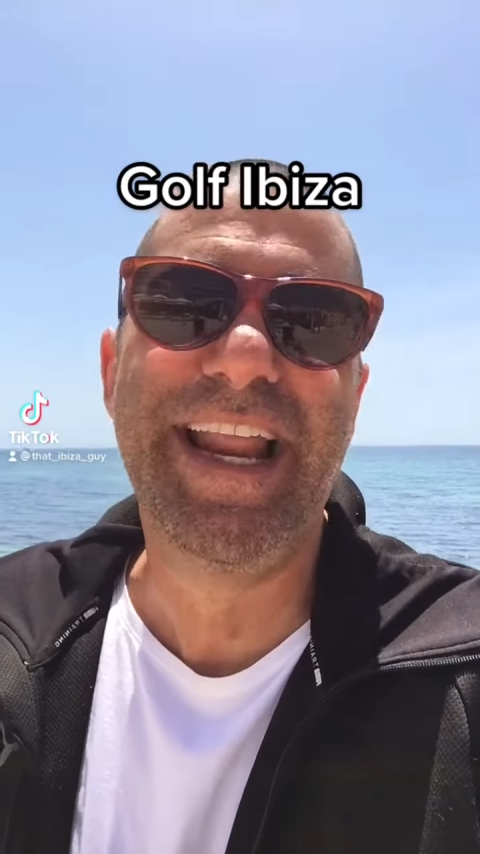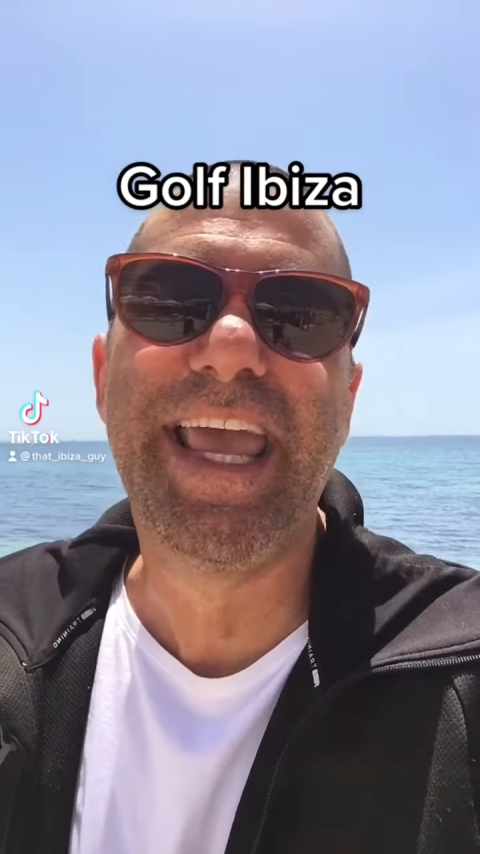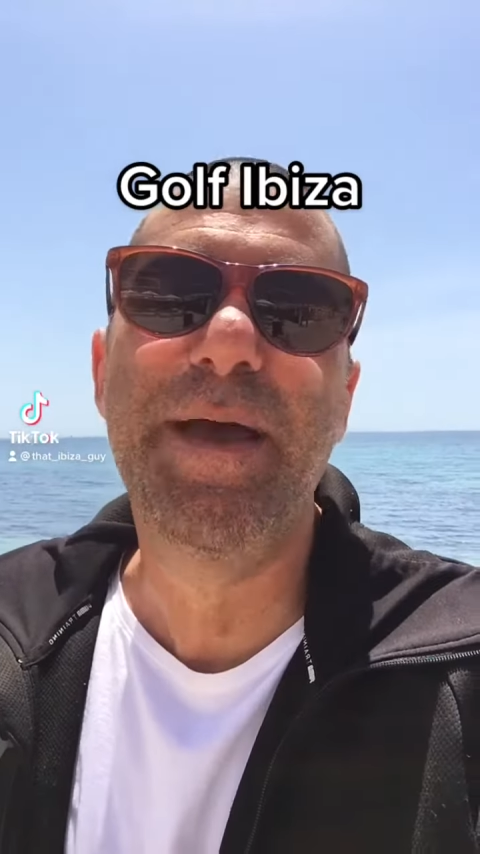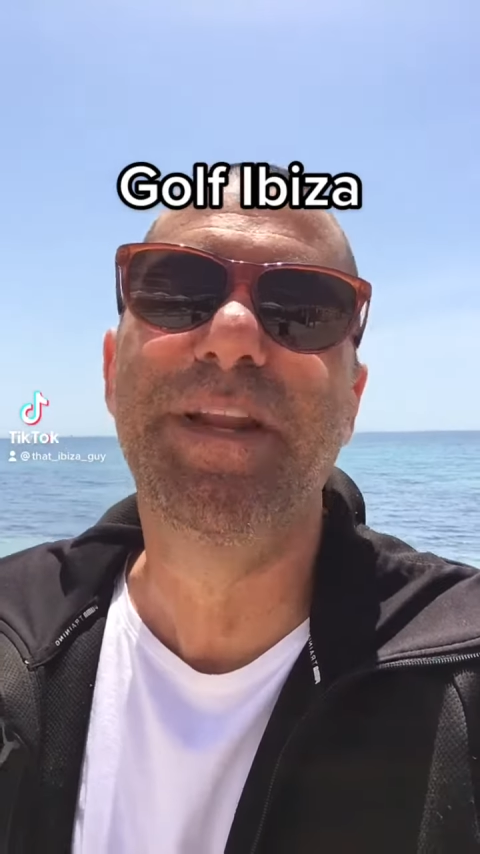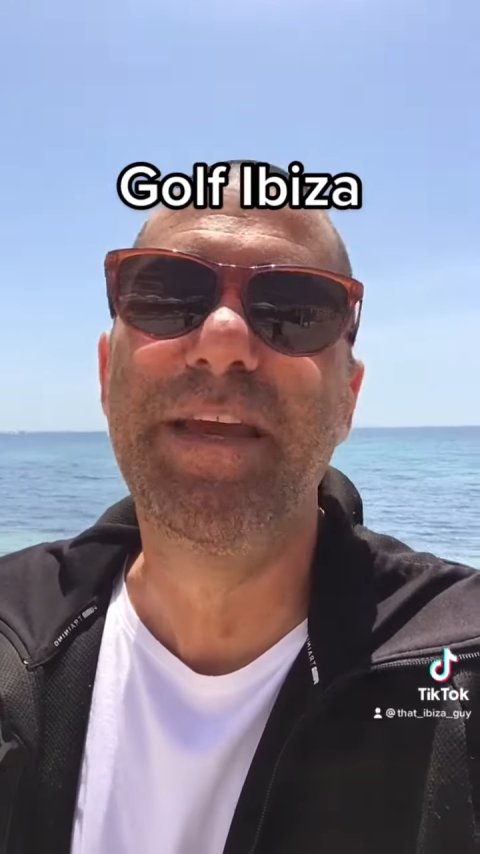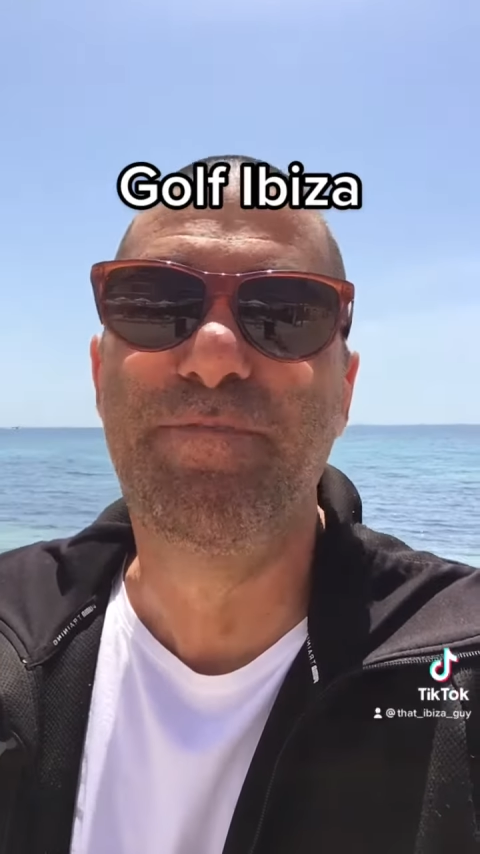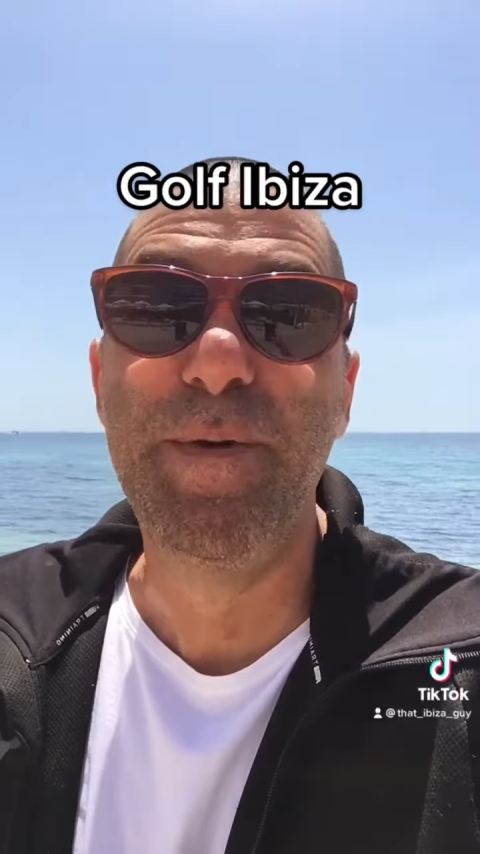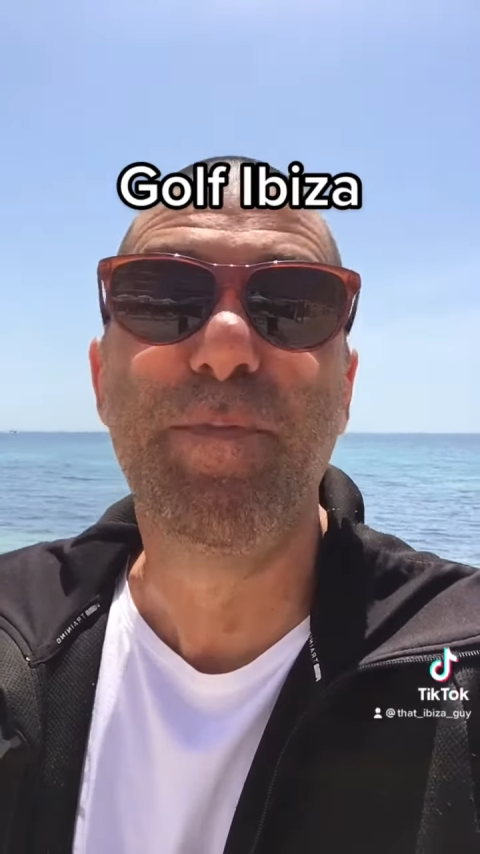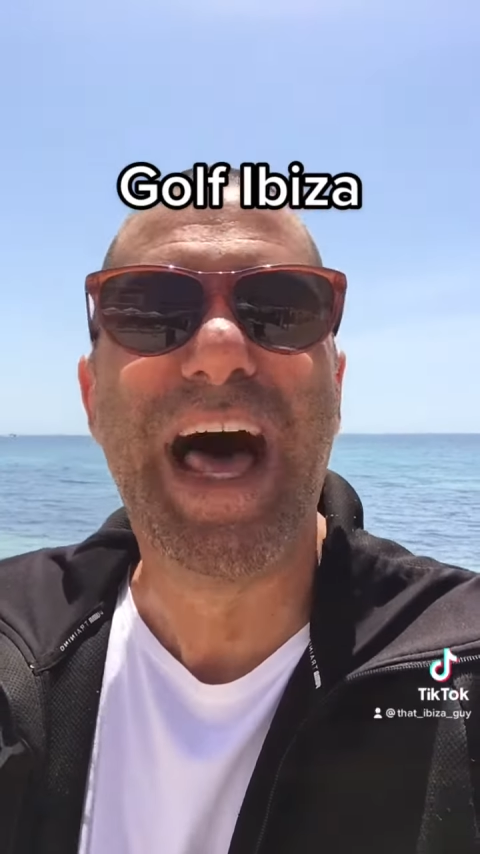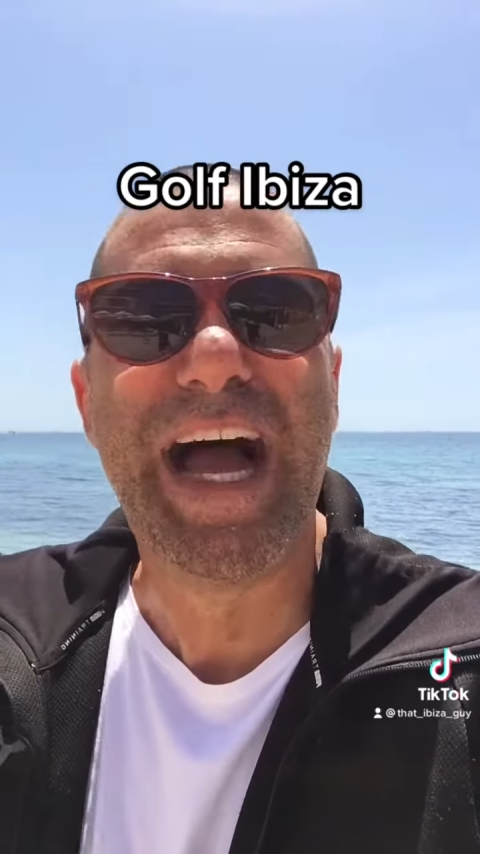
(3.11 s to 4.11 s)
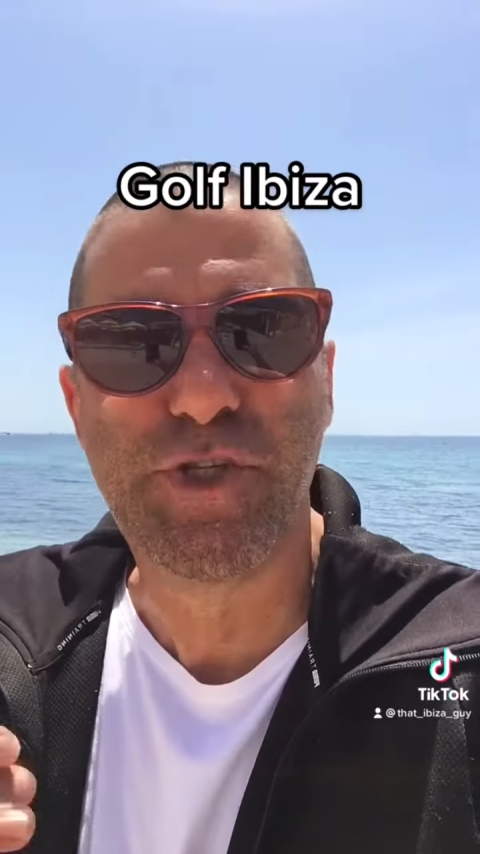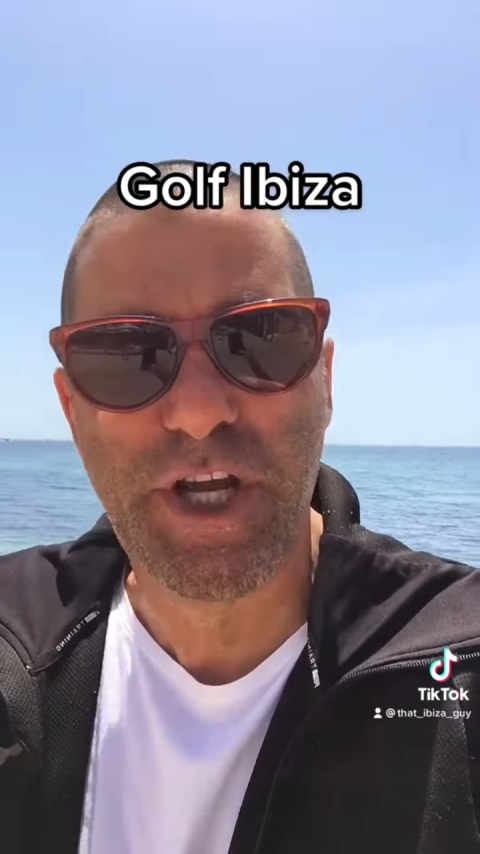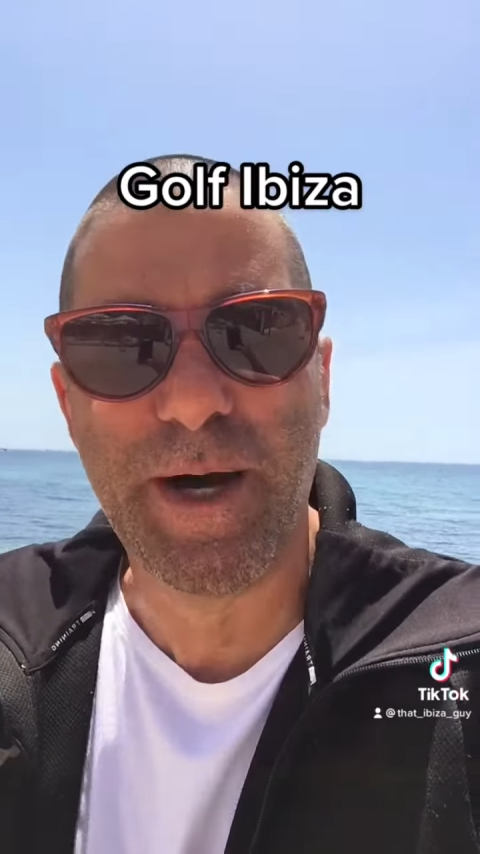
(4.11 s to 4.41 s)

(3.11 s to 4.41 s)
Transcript: and I can't believe people actually